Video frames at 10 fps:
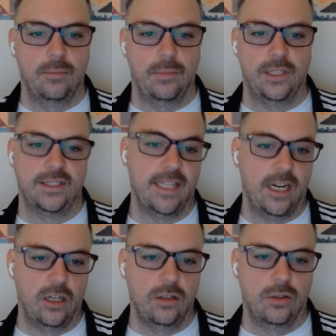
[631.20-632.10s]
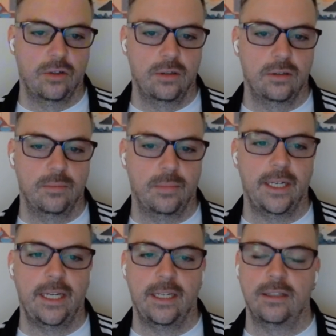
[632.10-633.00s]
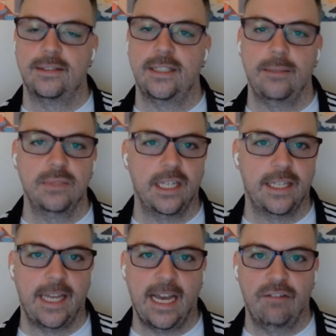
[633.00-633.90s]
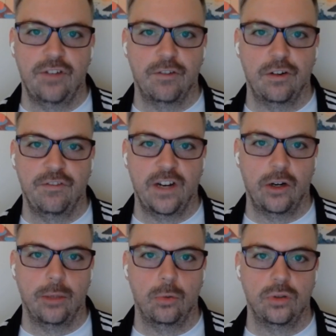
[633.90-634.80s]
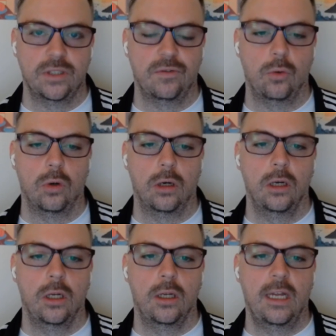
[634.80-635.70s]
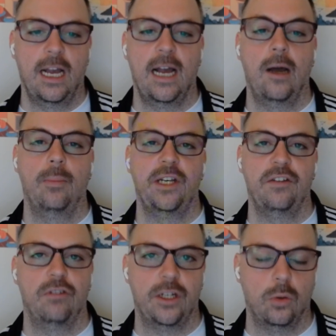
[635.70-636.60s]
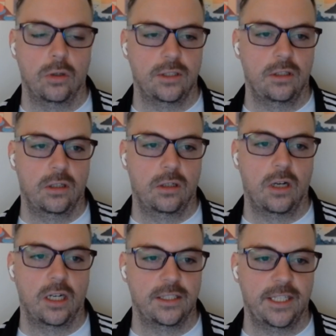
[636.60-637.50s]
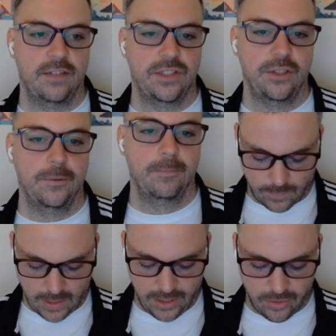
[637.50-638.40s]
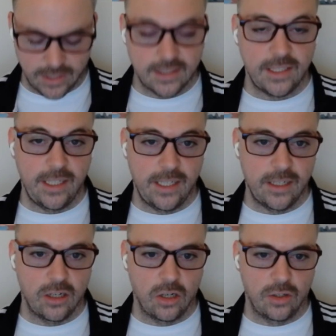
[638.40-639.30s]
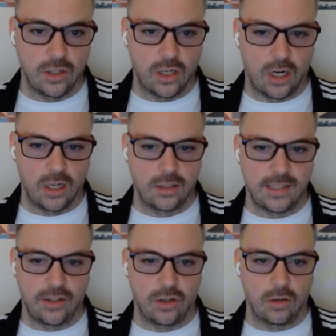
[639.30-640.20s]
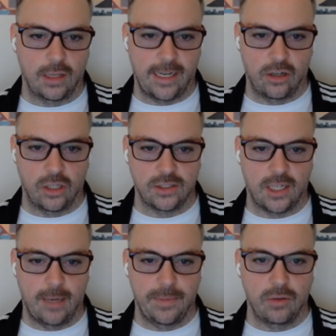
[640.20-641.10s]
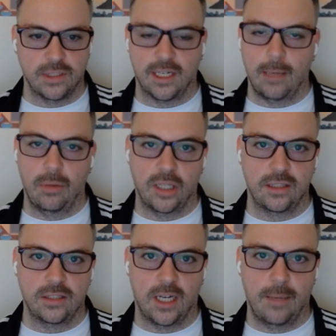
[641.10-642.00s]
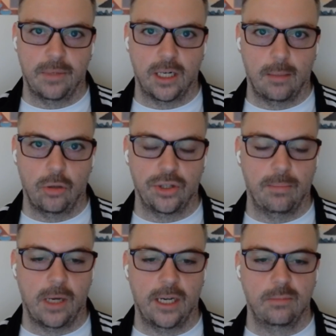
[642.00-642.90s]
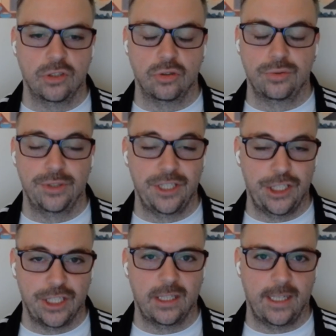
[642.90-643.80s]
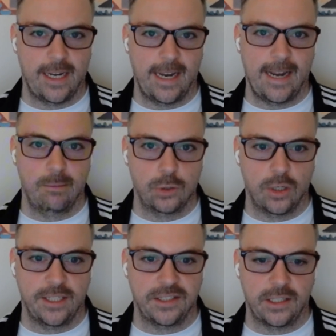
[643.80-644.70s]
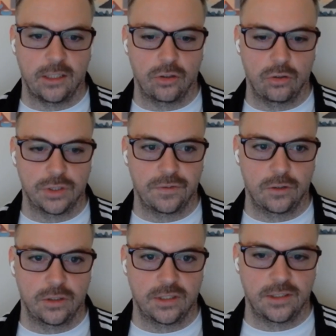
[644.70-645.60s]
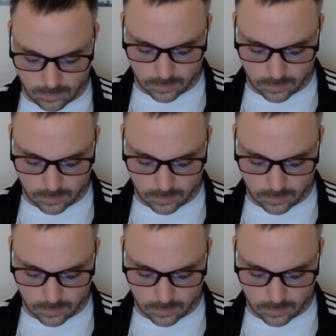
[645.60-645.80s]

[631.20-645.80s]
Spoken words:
it's there, but it seems like they have different variables for how many free cards it gives you. And you can see here the cards, how they're layered on top. There was a couple at the top and a couple at the bottom. So strategically, I am trying to clear those first.